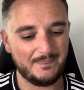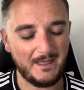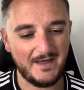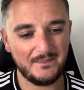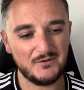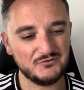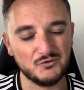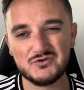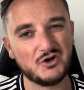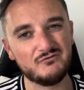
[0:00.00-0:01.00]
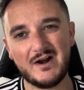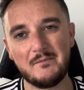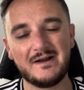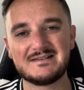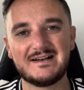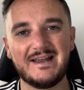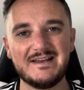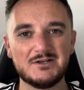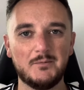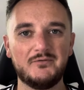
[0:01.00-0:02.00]
those aren't right wingers that get you
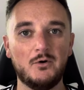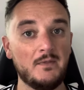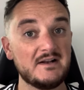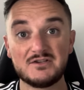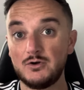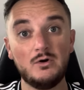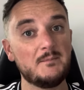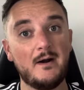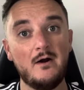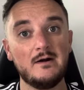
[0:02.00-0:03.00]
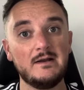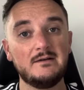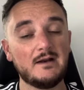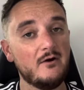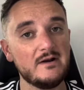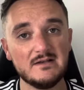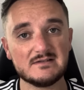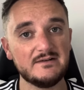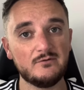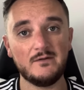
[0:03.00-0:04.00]
top four. And that's the goal, apparently. Darren Eels and
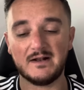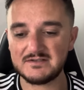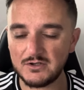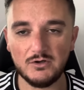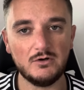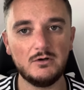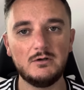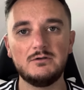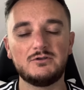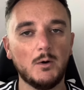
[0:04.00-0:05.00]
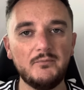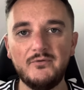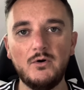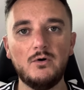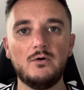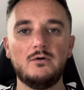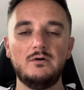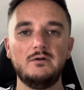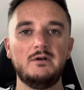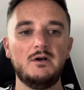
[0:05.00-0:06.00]
everyone, that's the goal. Top four,
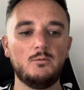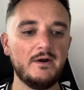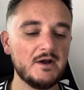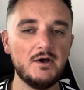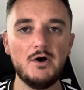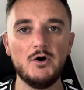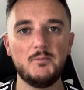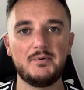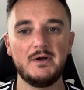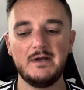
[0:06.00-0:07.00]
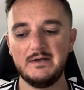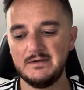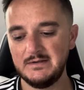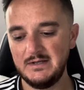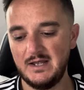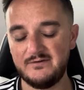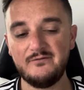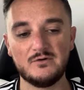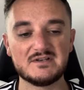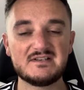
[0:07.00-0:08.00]
you know, win a cup. If
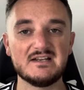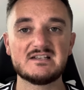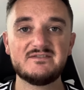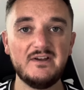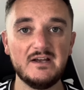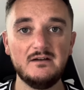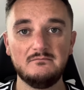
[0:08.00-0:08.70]
everyone stays fit,